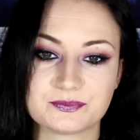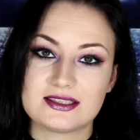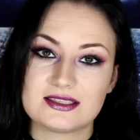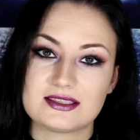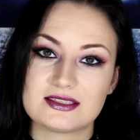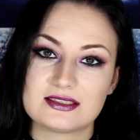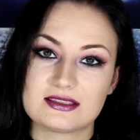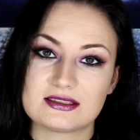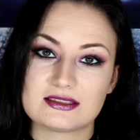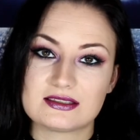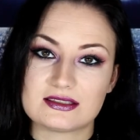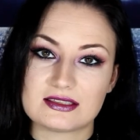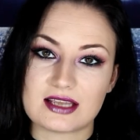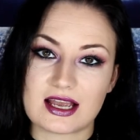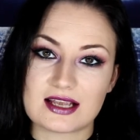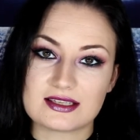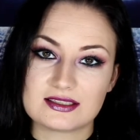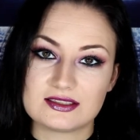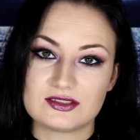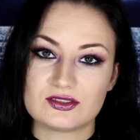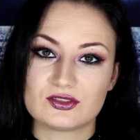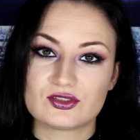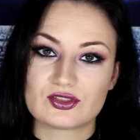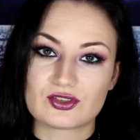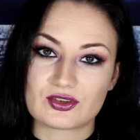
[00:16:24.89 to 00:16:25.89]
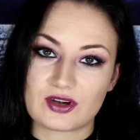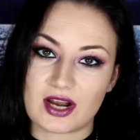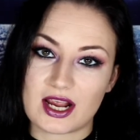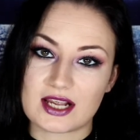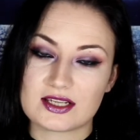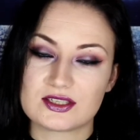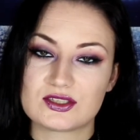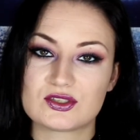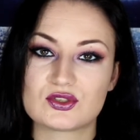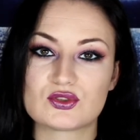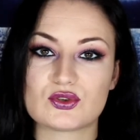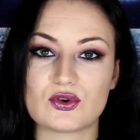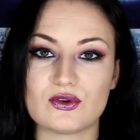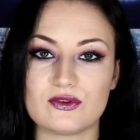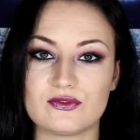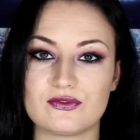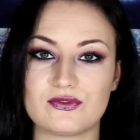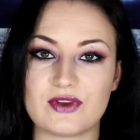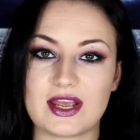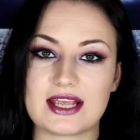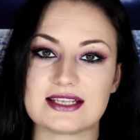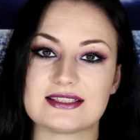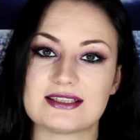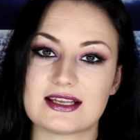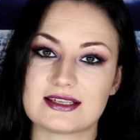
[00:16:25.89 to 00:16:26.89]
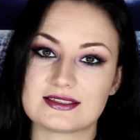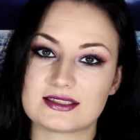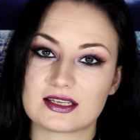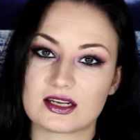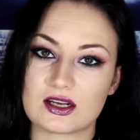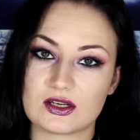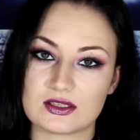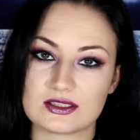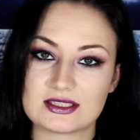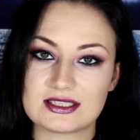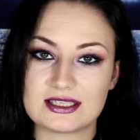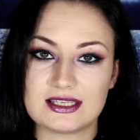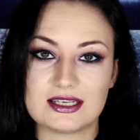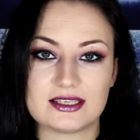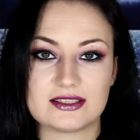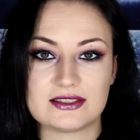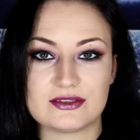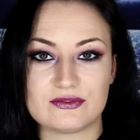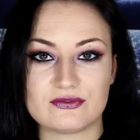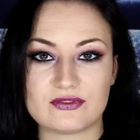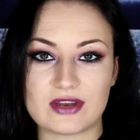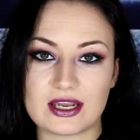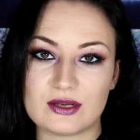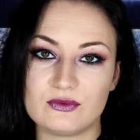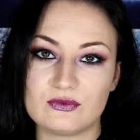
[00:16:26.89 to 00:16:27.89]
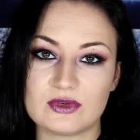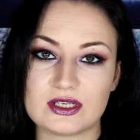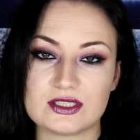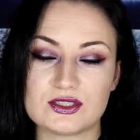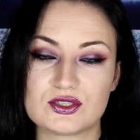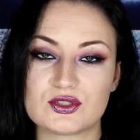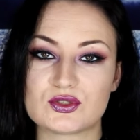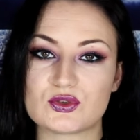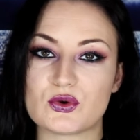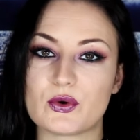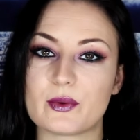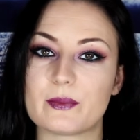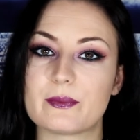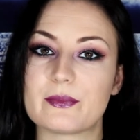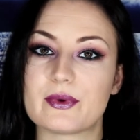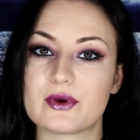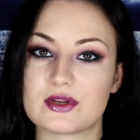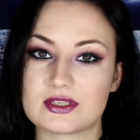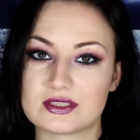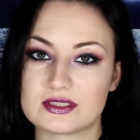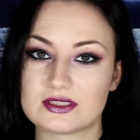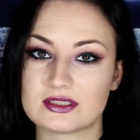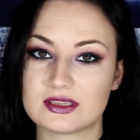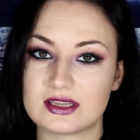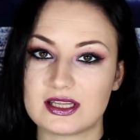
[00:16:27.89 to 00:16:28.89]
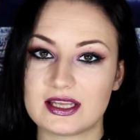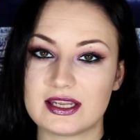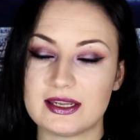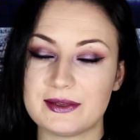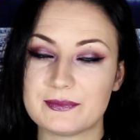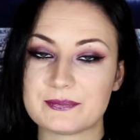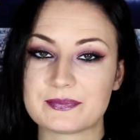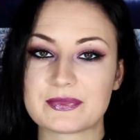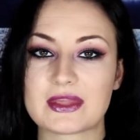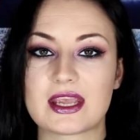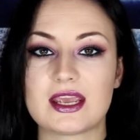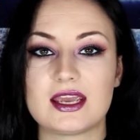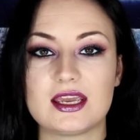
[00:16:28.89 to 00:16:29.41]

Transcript: It doesn't dry so fast as the Conceal and Define one, so personally